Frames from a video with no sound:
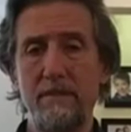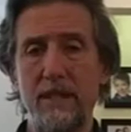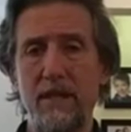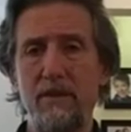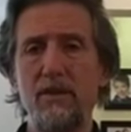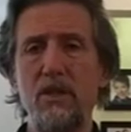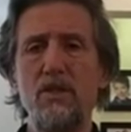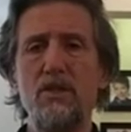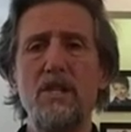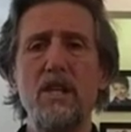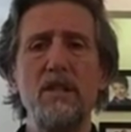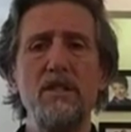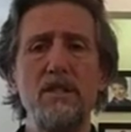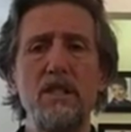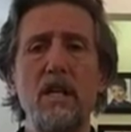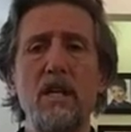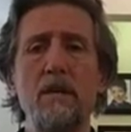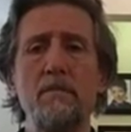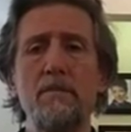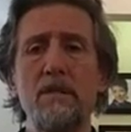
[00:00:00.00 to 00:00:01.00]
Have you said
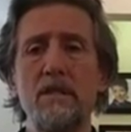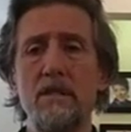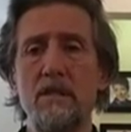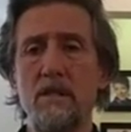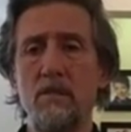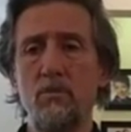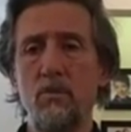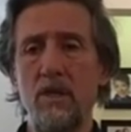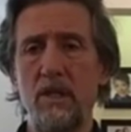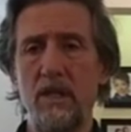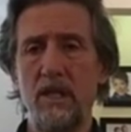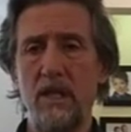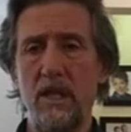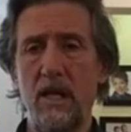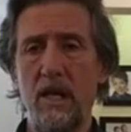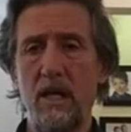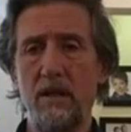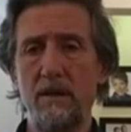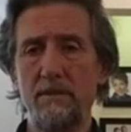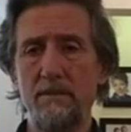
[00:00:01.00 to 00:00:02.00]
shut up to someone
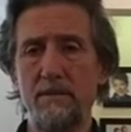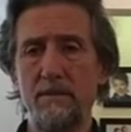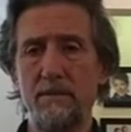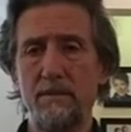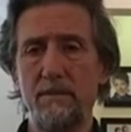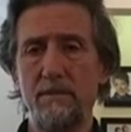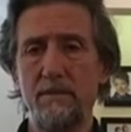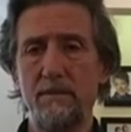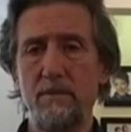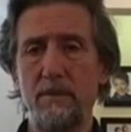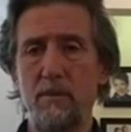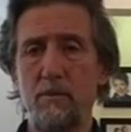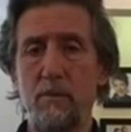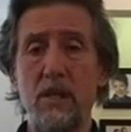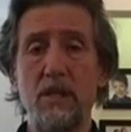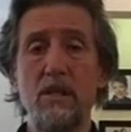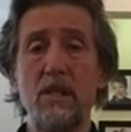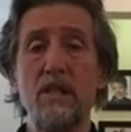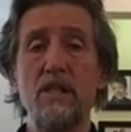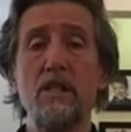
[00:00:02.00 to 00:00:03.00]
today?
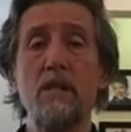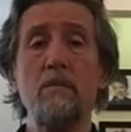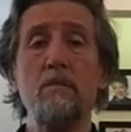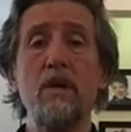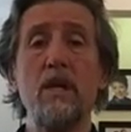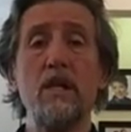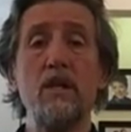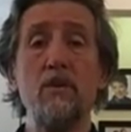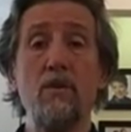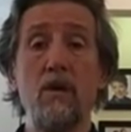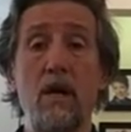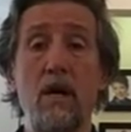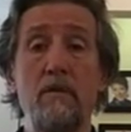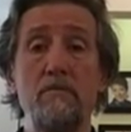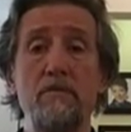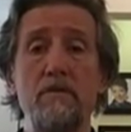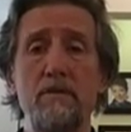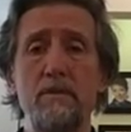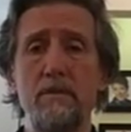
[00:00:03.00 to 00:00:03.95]
Especially somebody you love?